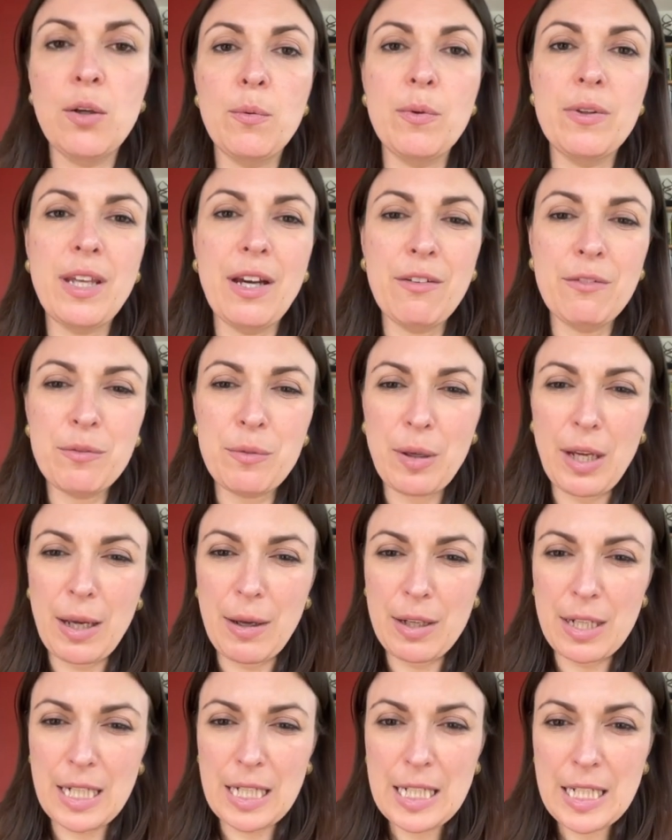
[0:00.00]
without
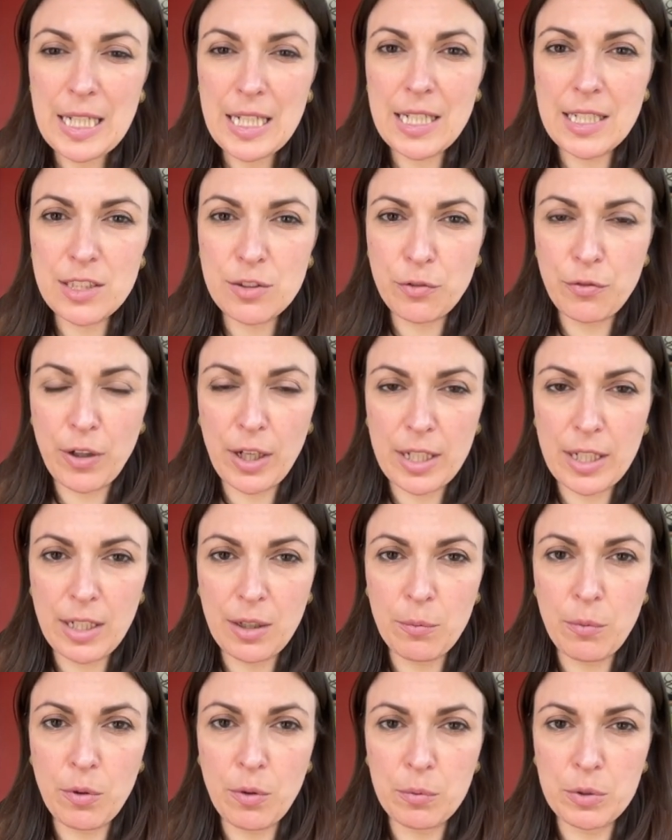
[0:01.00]
clearly
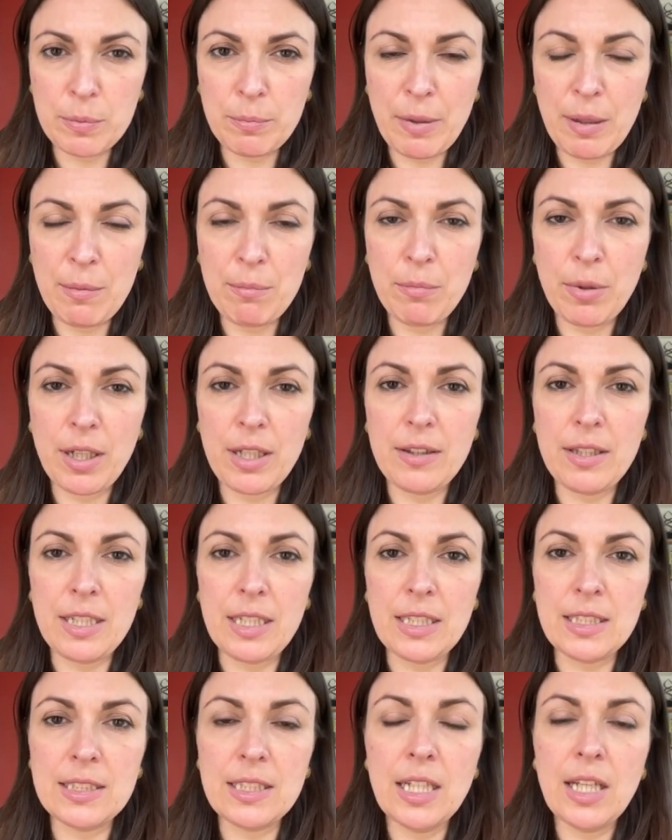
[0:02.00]
defining what was meant by
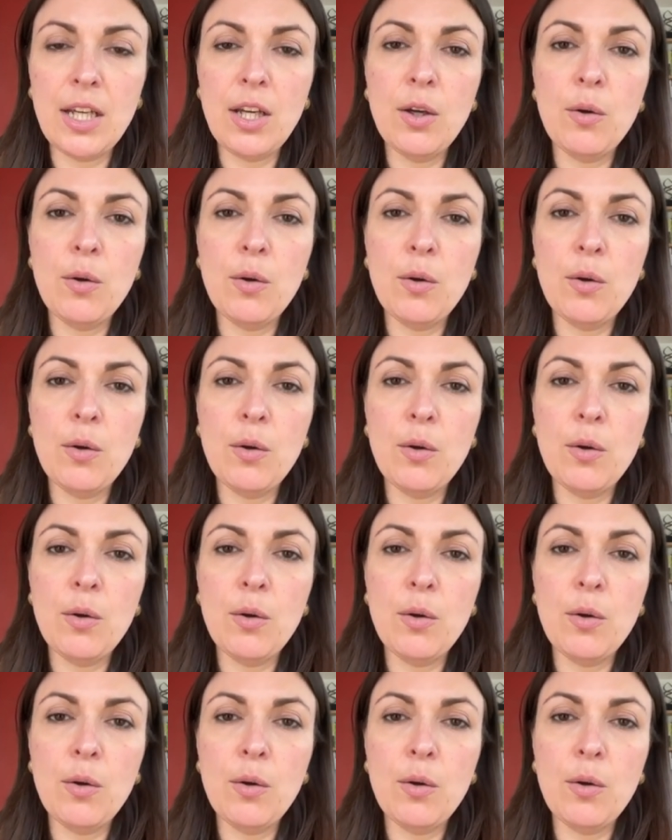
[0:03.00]
these,